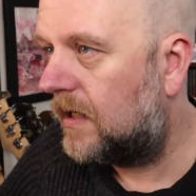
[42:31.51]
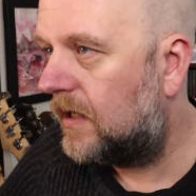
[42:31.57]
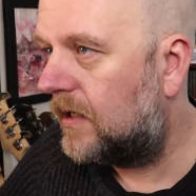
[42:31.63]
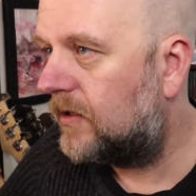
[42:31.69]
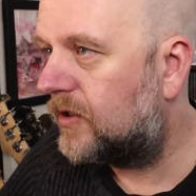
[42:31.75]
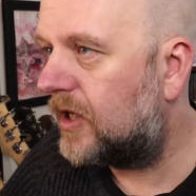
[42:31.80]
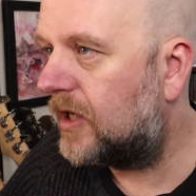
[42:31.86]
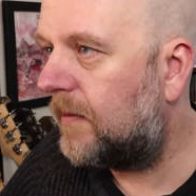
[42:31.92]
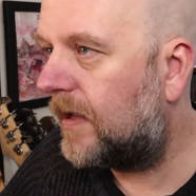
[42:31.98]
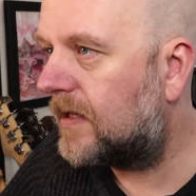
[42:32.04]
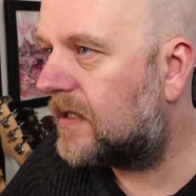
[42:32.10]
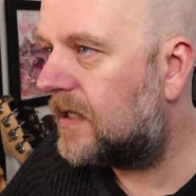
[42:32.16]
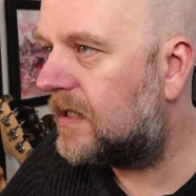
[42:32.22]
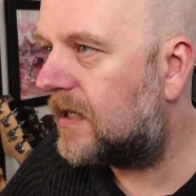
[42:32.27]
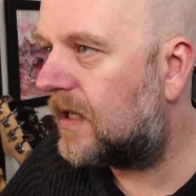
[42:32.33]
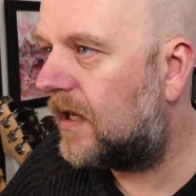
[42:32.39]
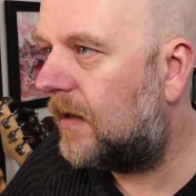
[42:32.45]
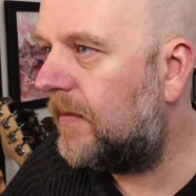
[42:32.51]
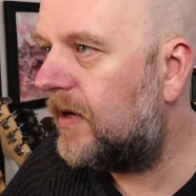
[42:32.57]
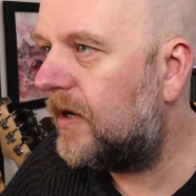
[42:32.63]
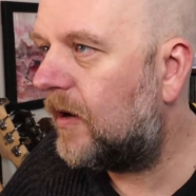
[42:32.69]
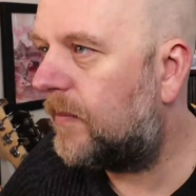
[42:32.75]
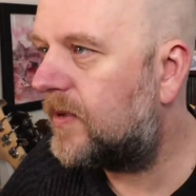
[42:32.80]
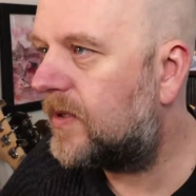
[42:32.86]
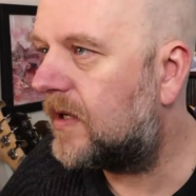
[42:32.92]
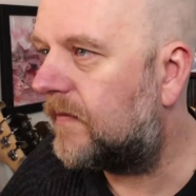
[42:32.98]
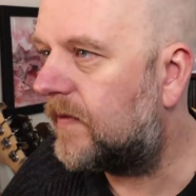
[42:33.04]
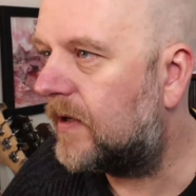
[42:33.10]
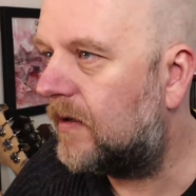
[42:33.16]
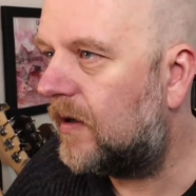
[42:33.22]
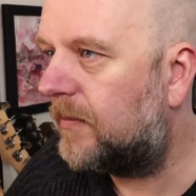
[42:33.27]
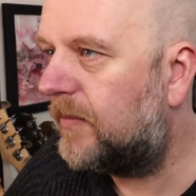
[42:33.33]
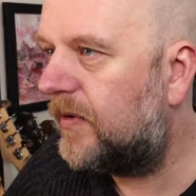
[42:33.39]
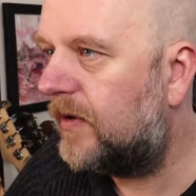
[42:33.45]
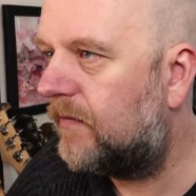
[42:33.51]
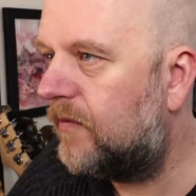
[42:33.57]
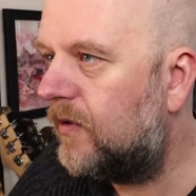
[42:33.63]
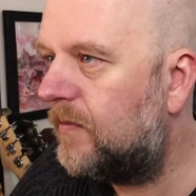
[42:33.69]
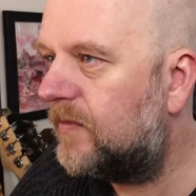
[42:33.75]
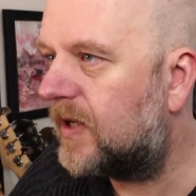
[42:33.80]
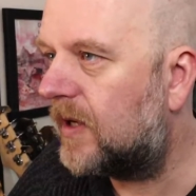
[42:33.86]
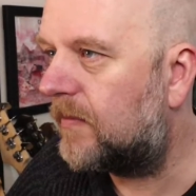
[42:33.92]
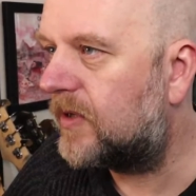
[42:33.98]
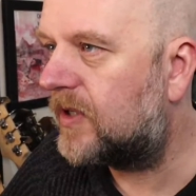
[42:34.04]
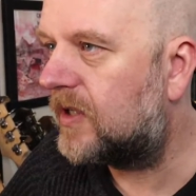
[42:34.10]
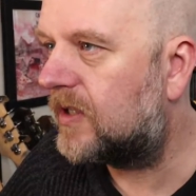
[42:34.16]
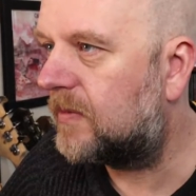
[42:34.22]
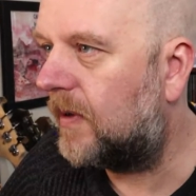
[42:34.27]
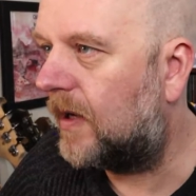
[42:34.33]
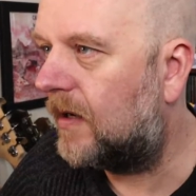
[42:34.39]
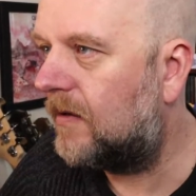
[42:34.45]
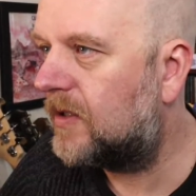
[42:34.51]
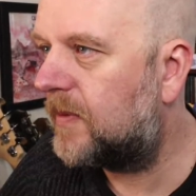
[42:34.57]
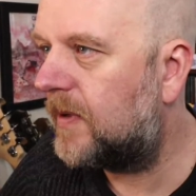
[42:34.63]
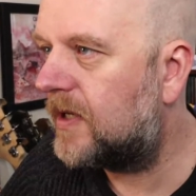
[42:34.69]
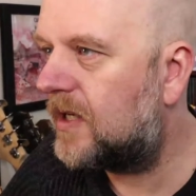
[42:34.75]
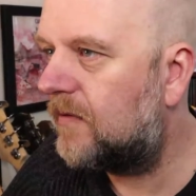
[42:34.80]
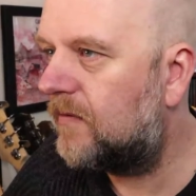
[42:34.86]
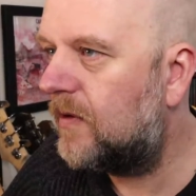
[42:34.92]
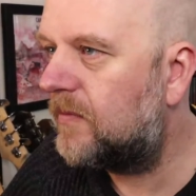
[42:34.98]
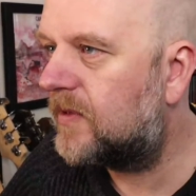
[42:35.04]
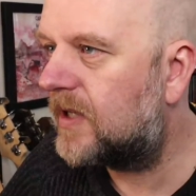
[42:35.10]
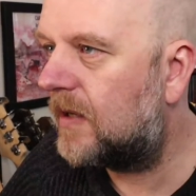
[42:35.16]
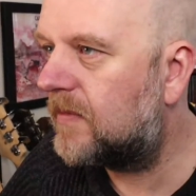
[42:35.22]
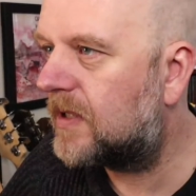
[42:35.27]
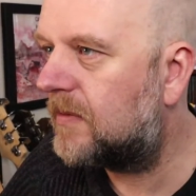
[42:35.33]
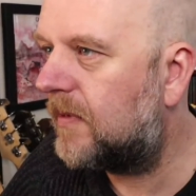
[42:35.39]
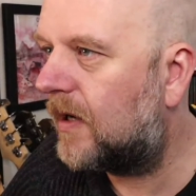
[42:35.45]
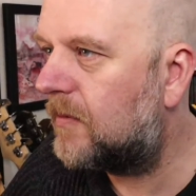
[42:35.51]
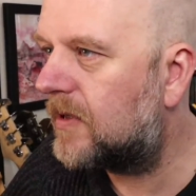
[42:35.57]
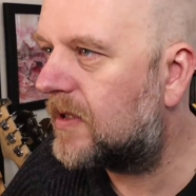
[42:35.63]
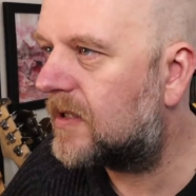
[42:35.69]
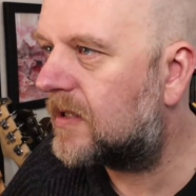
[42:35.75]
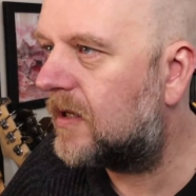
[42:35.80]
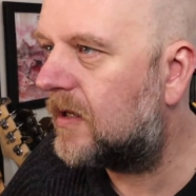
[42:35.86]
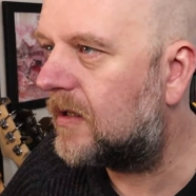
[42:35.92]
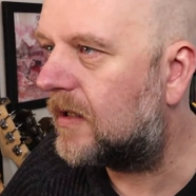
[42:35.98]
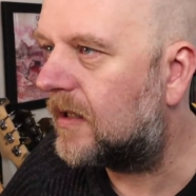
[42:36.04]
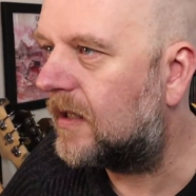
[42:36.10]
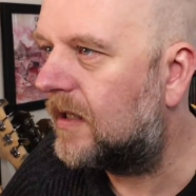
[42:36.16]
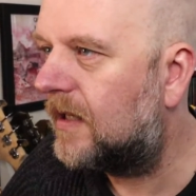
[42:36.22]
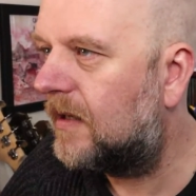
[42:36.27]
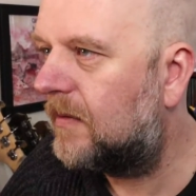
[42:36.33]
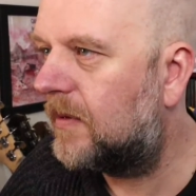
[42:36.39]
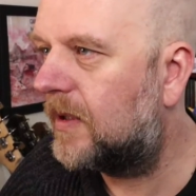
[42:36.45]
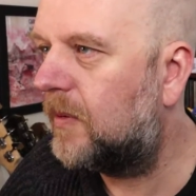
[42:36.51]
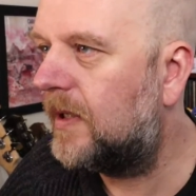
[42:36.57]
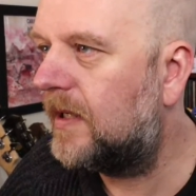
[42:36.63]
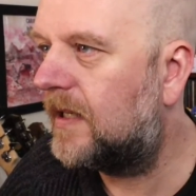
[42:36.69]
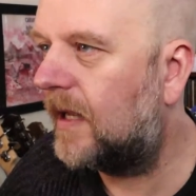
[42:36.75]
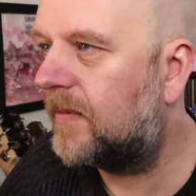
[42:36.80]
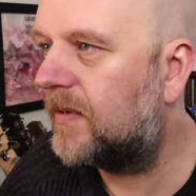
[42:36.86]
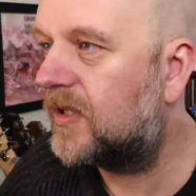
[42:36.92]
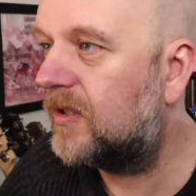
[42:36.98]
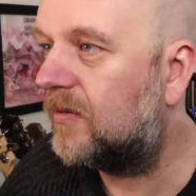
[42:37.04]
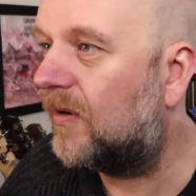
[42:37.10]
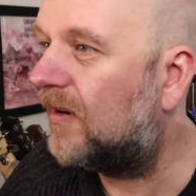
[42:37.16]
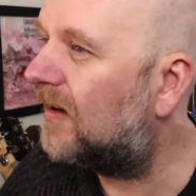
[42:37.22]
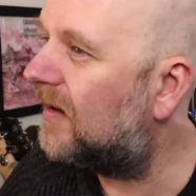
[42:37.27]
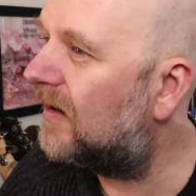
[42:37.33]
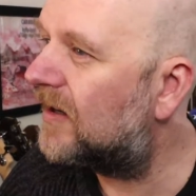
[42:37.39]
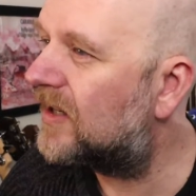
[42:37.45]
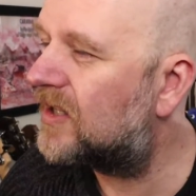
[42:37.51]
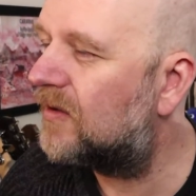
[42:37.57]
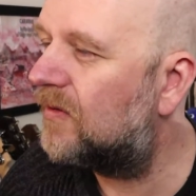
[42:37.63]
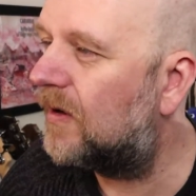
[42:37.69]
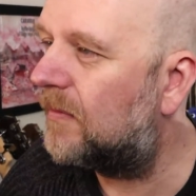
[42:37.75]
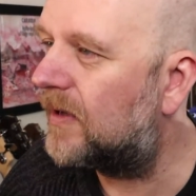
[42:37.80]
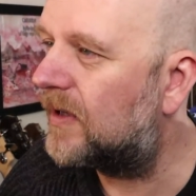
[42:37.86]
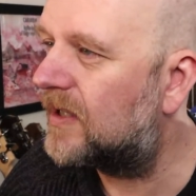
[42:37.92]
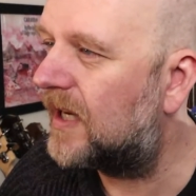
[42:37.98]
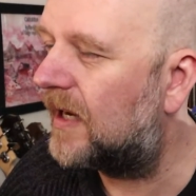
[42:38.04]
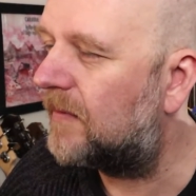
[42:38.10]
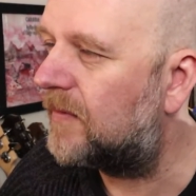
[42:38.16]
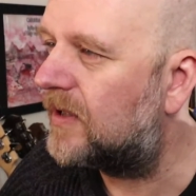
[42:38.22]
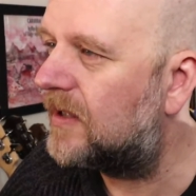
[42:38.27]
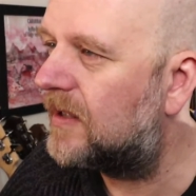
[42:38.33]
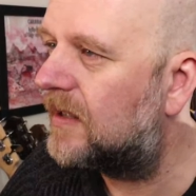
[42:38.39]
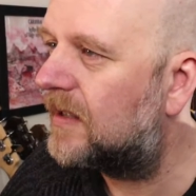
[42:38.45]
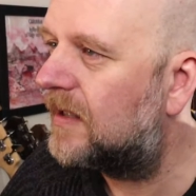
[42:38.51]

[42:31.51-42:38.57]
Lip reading: G-Man says, I'm on the opposite of you. I prefer room temperature tomato, especially a room temp tomato with sarnie, with a wee dab of salt. Oh, I like salt on my sandwiches.